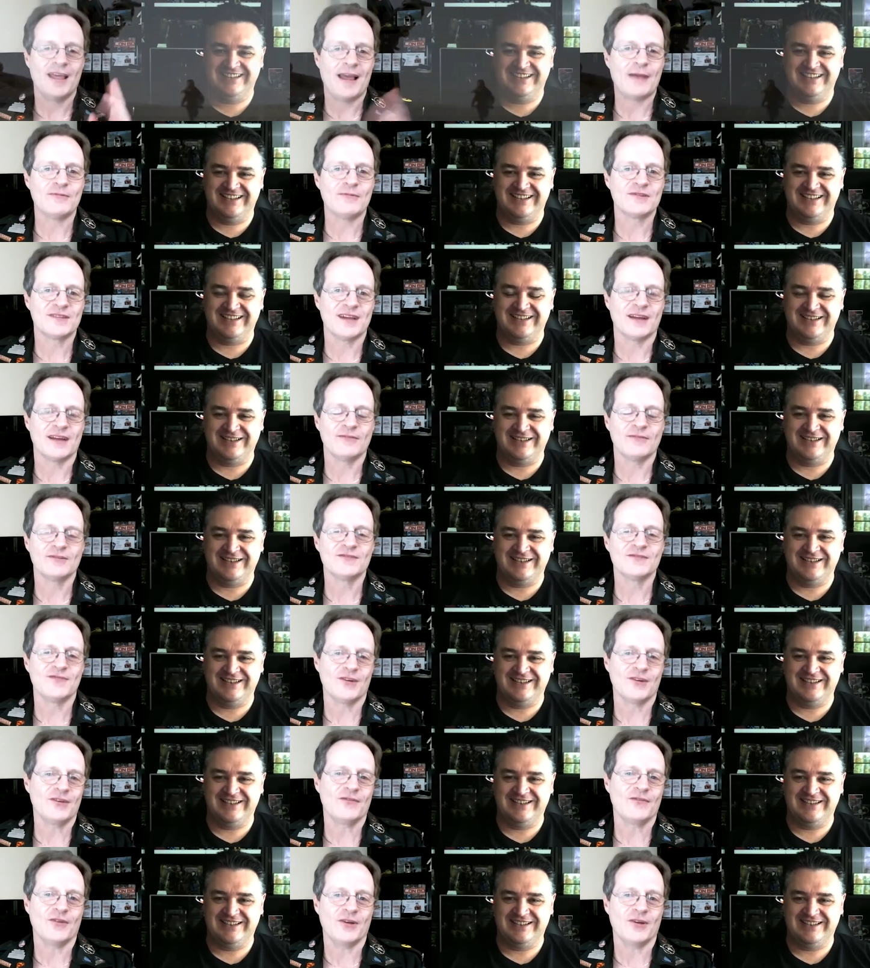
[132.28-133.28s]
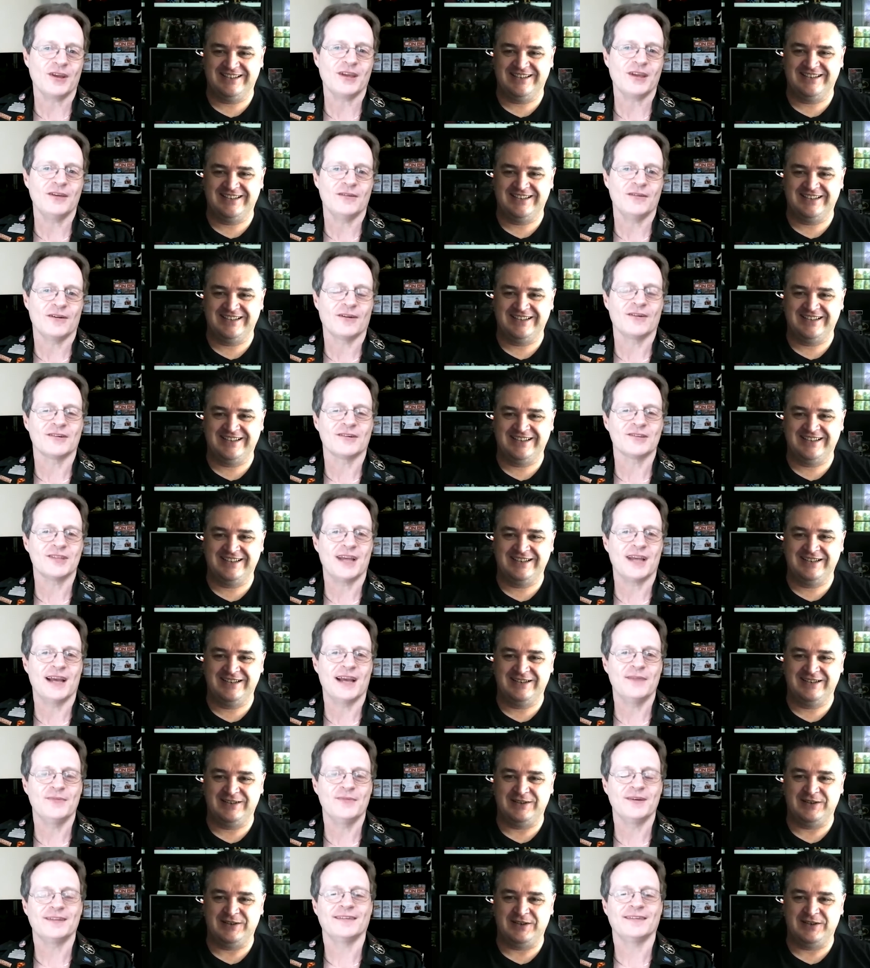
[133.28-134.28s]
Speaker 1: that was done, it was very, very cute, I've got to
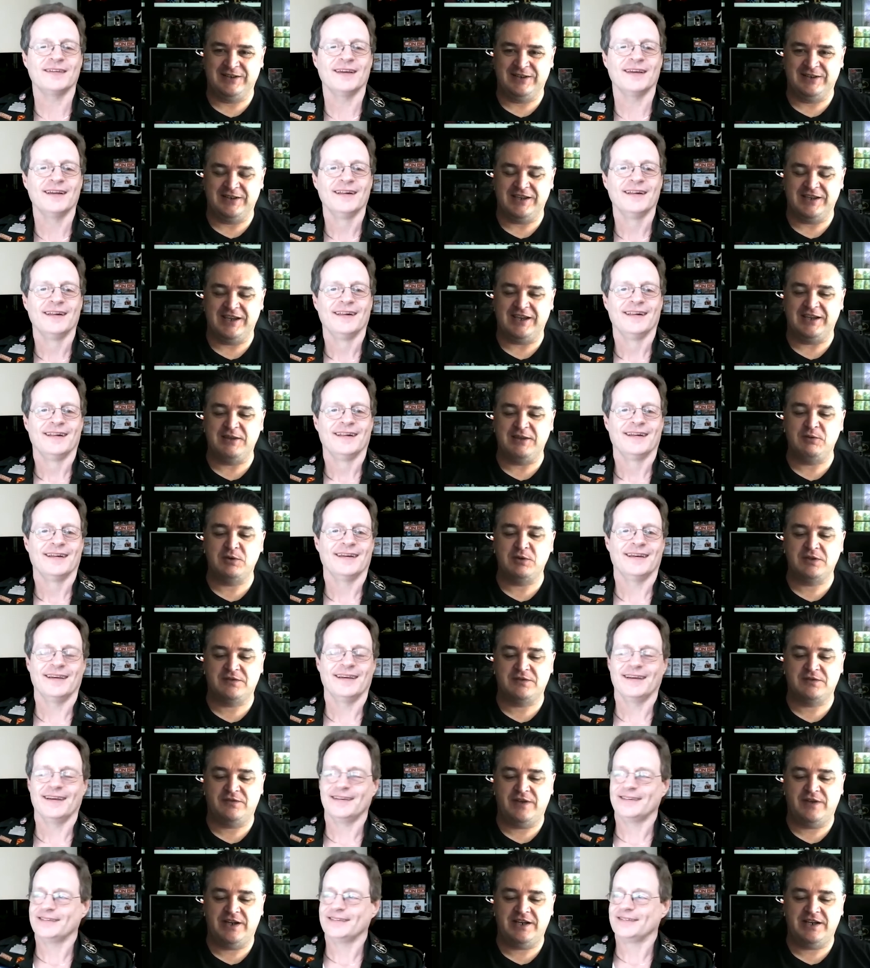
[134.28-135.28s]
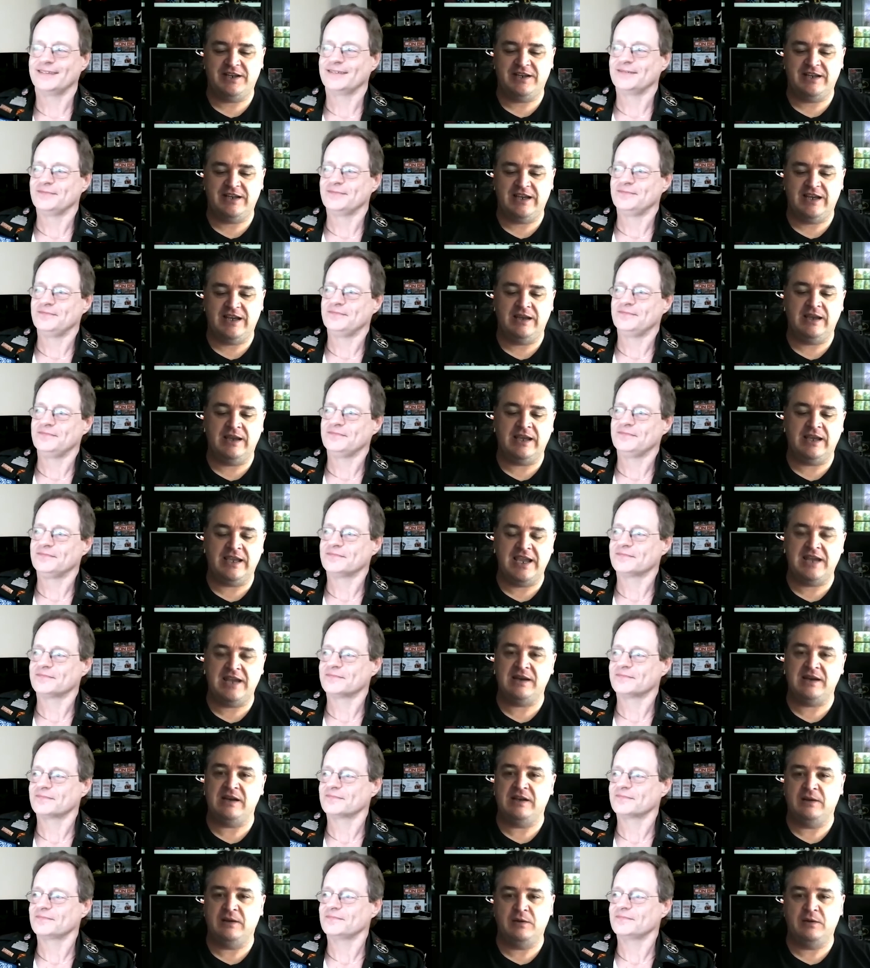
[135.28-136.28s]
say. But uh, yeah,
Speaker 2: it was funny. Again,
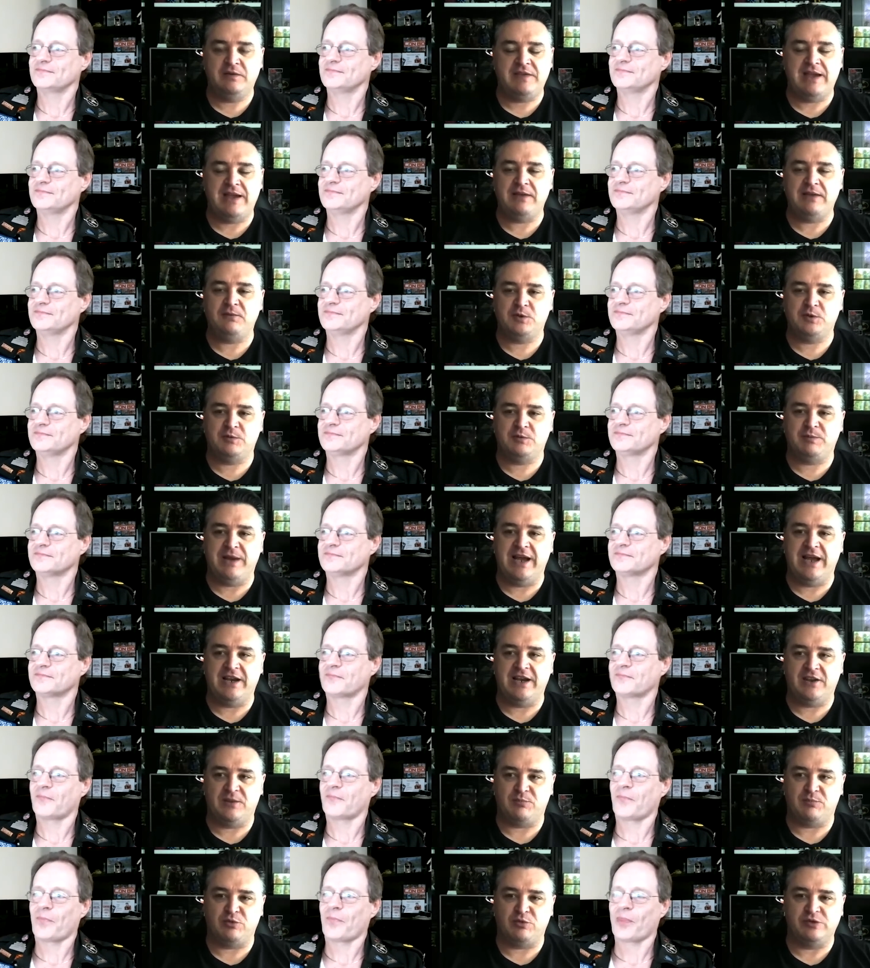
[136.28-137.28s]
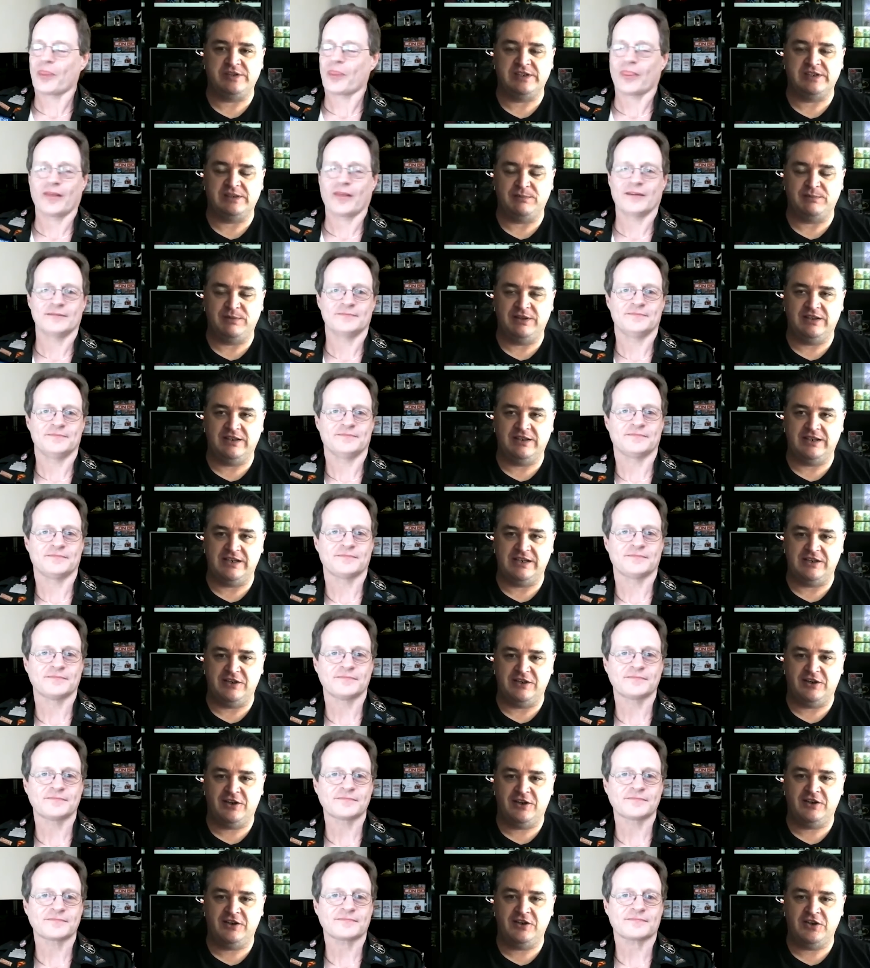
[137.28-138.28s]
that was part of the predictability. You
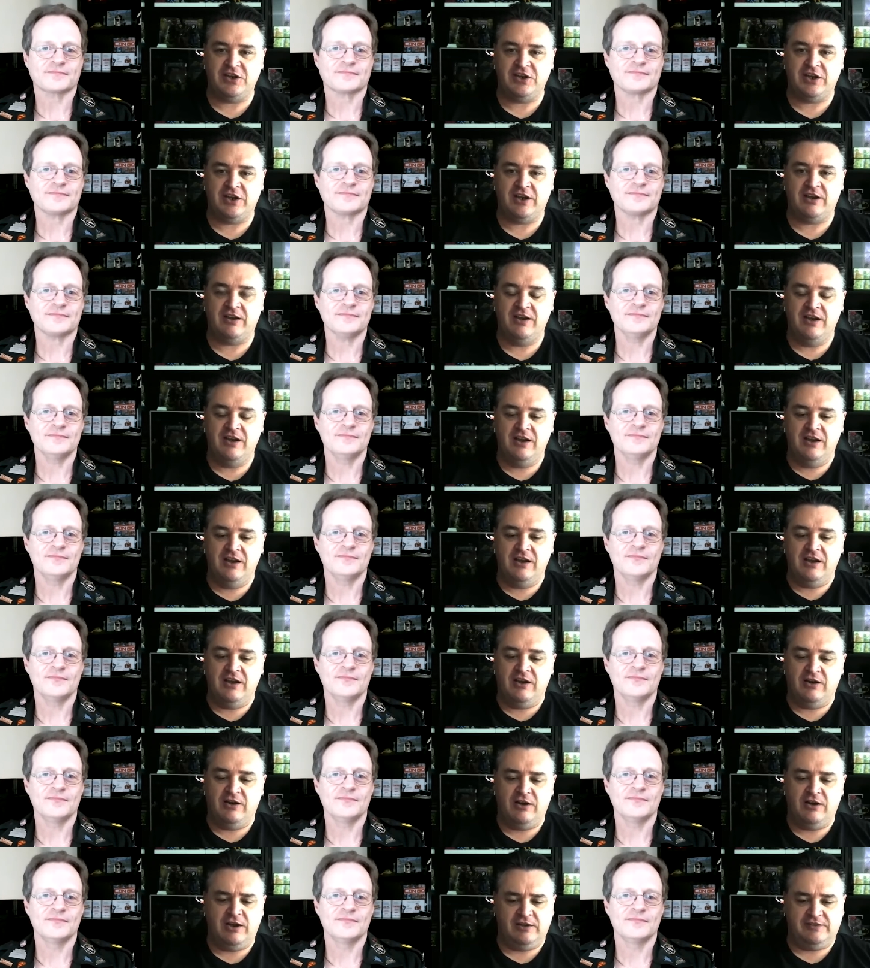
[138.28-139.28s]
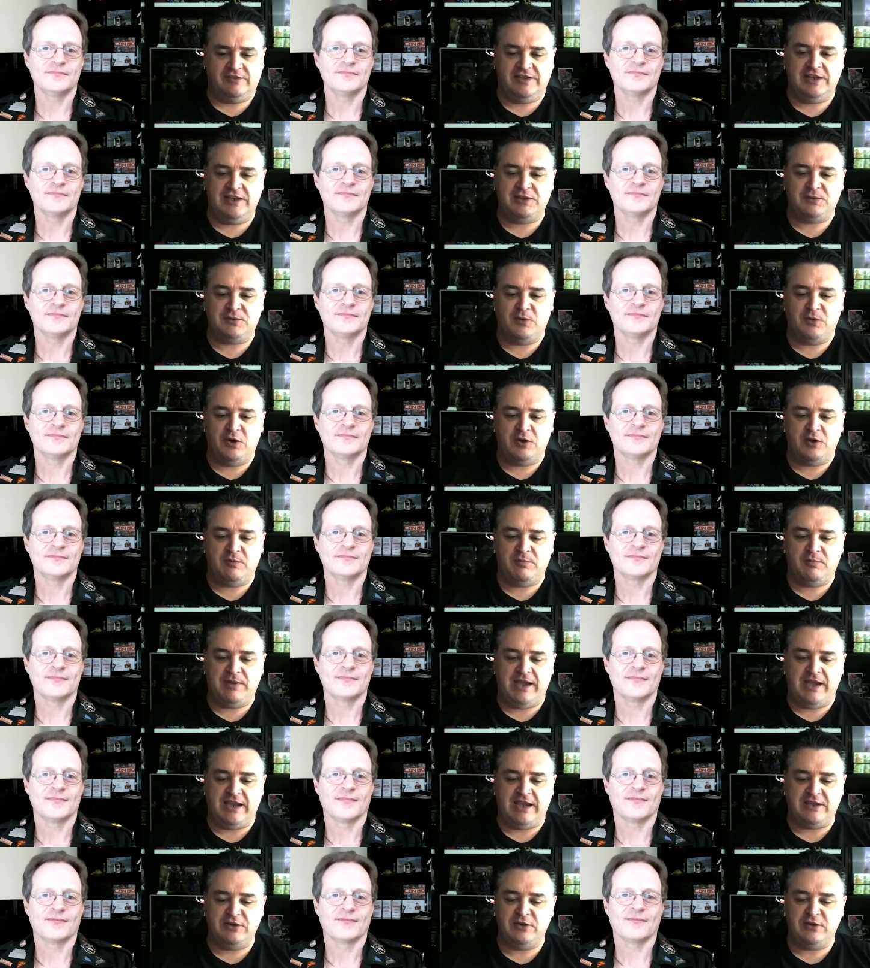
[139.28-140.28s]
know, you go, oh, take the rocket
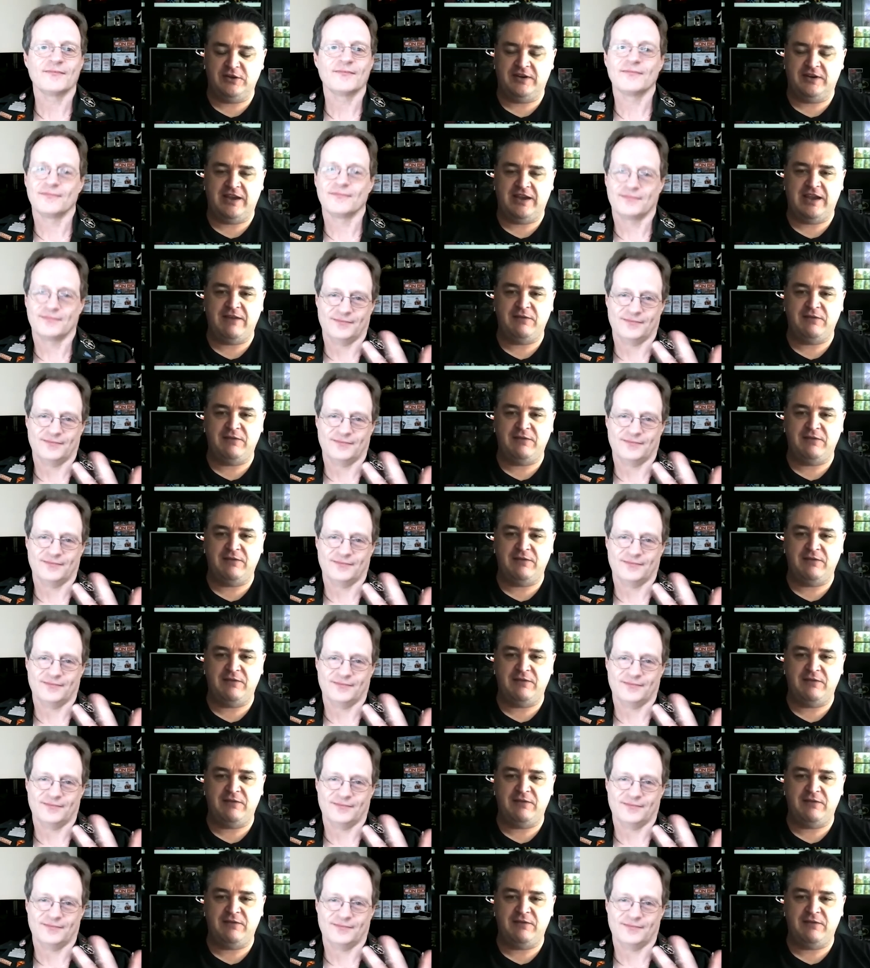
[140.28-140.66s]
pack. You could have